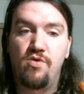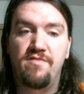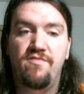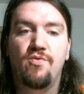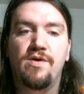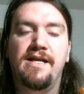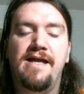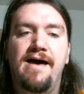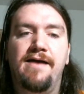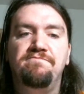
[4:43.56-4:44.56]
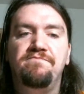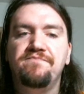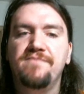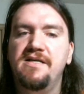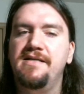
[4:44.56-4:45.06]
$149.
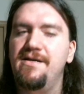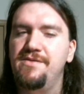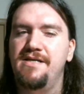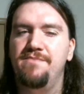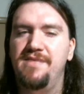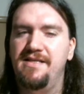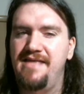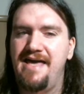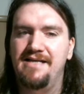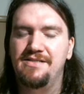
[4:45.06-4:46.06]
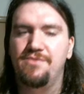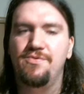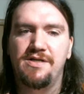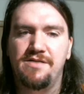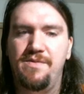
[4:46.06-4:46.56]
Now, something that is
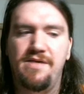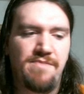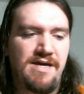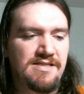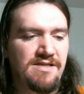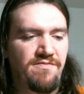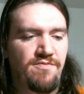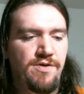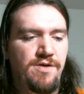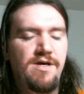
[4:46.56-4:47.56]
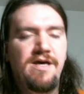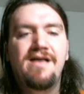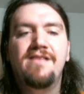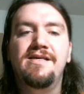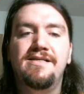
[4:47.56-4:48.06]
going to be amazing for you,
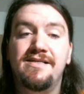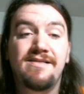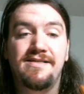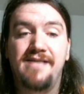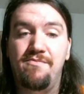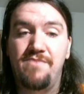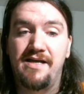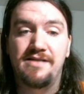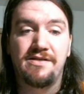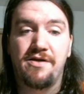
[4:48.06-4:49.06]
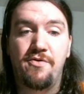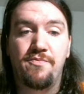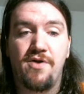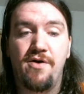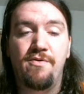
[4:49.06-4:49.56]
this is the same thing as the
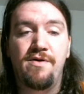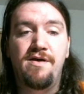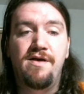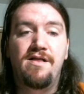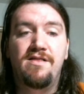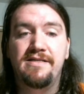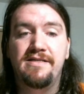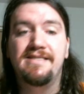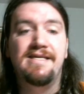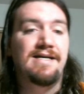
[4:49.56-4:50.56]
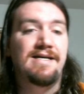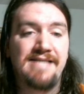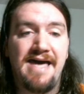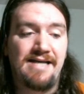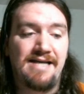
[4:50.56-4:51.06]
GoPro. This is the
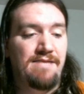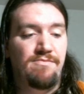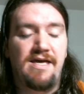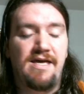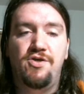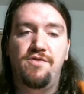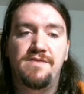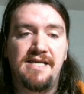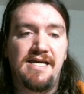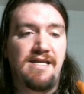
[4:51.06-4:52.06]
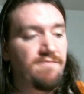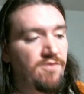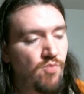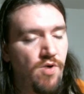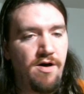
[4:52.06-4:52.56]
exact same thing, and you've seen,
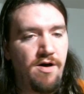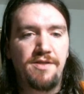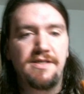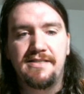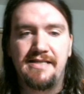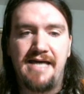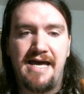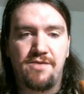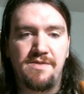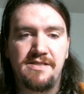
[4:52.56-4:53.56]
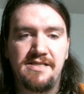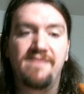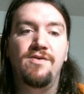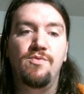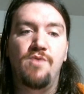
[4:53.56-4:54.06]
if you want all these attachments,
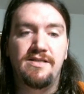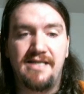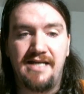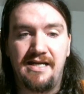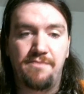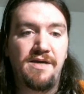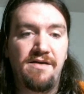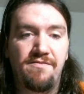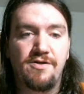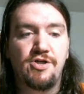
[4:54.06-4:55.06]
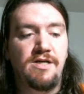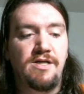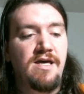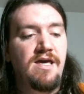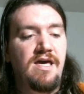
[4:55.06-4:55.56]
if you want 1080p
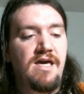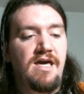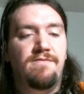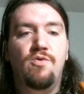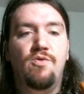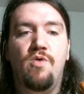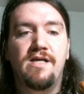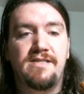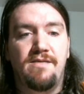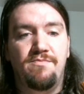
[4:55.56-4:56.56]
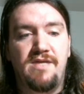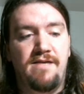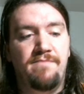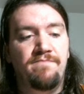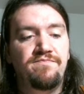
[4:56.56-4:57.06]
version, if you want
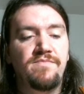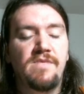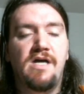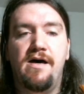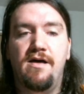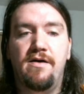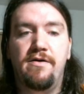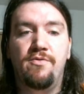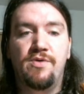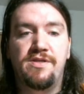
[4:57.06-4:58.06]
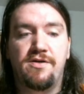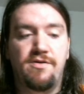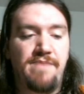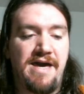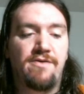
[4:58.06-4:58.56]
something with a
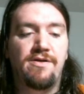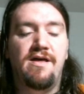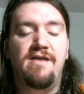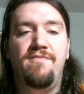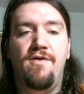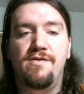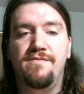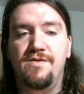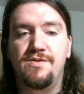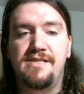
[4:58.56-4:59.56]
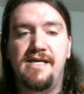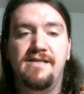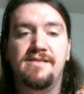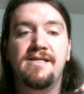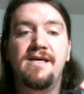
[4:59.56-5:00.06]
good battery life, all of those
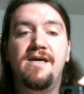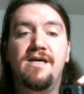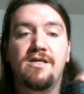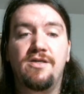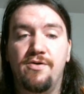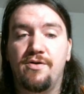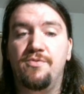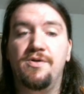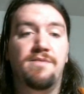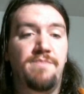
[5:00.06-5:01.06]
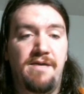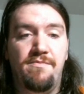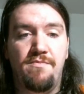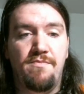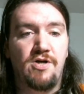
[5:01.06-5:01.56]
things, you're going to
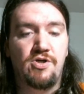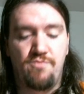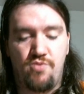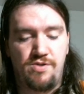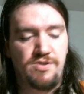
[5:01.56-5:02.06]
pay much